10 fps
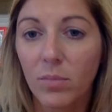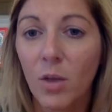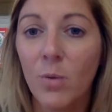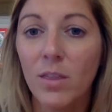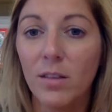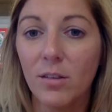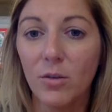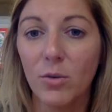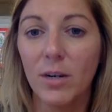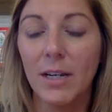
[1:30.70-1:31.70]
with this
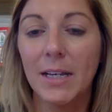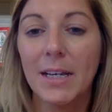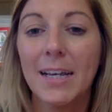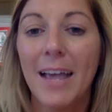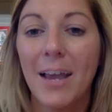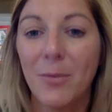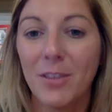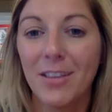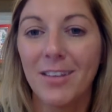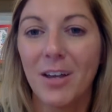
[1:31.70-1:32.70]
story and with
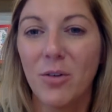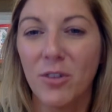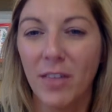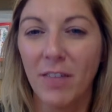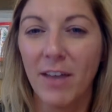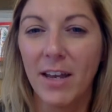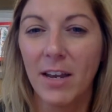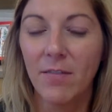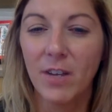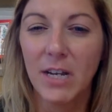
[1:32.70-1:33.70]
the song, so they find
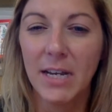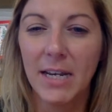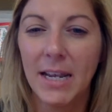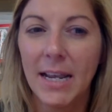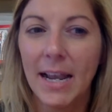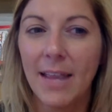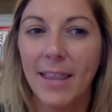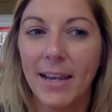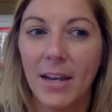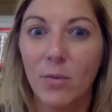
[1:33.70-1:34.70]
it fun and
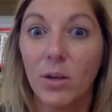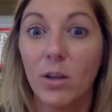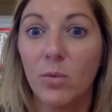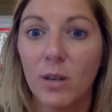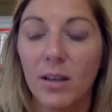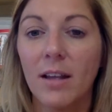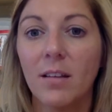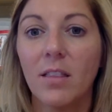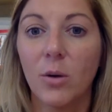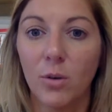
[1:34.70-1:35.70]
they didn't really realize
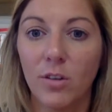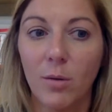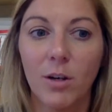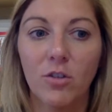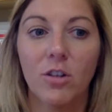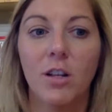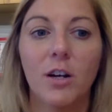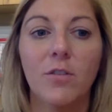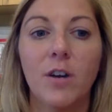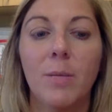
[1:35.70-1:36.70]
that there was so much to
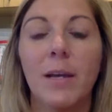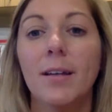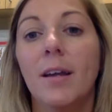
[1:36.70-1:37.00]
learn from it.